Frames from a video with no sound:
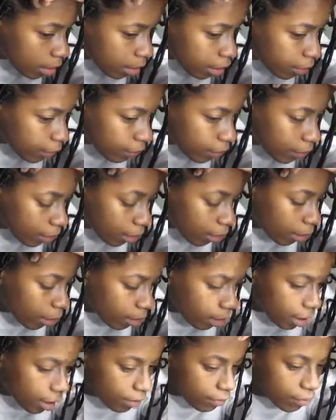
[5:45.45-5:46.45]
If
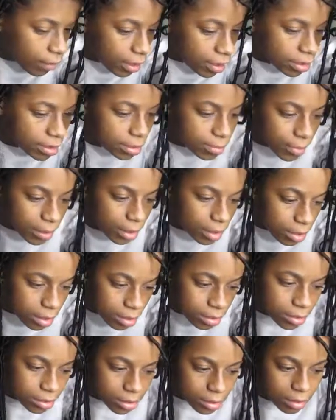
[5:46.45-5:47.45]
y'all have eczema,
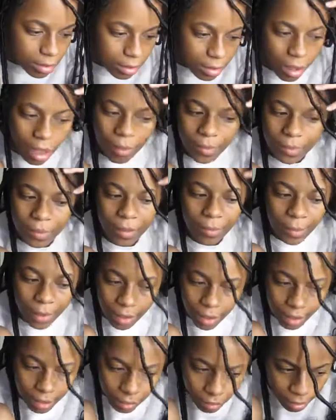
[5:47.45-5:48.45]
comment down
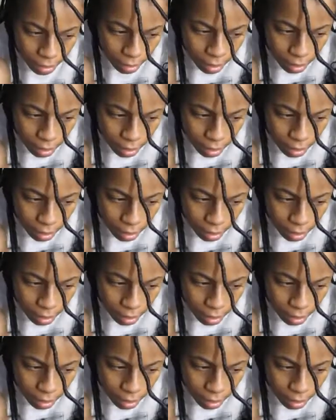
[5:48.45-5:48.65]
below.